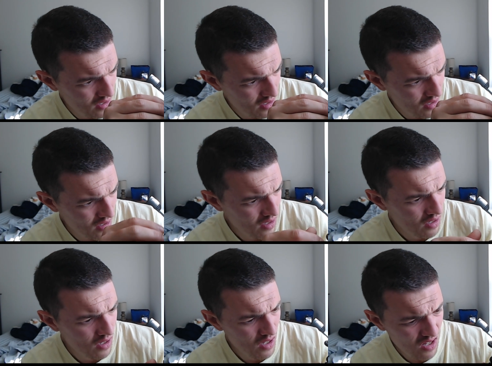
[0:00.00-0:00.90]

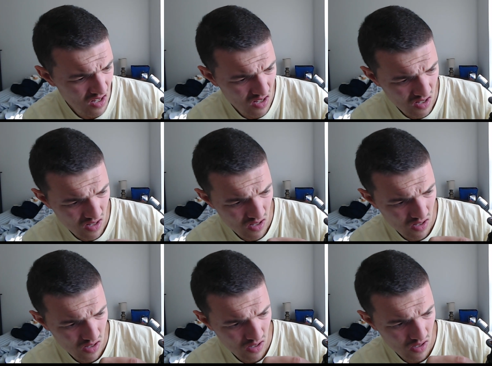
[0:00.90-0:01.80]

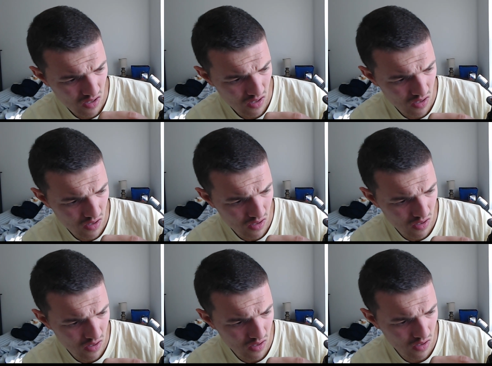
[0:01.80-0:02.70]

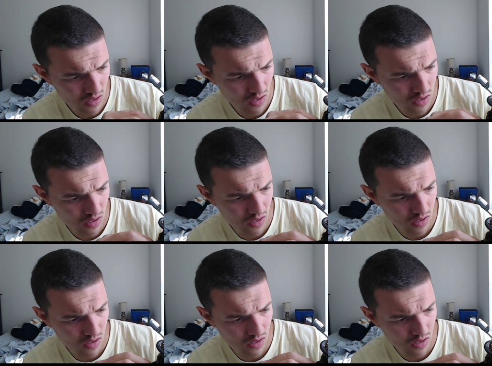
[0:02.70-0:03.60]

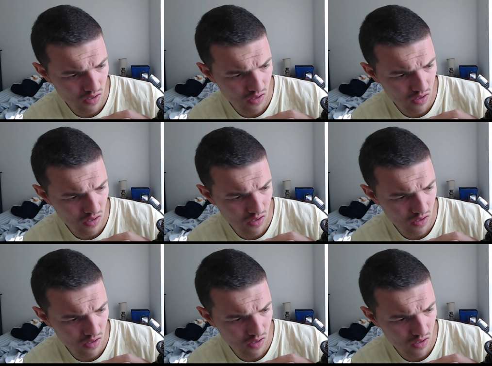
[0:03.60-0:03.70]
[no speech]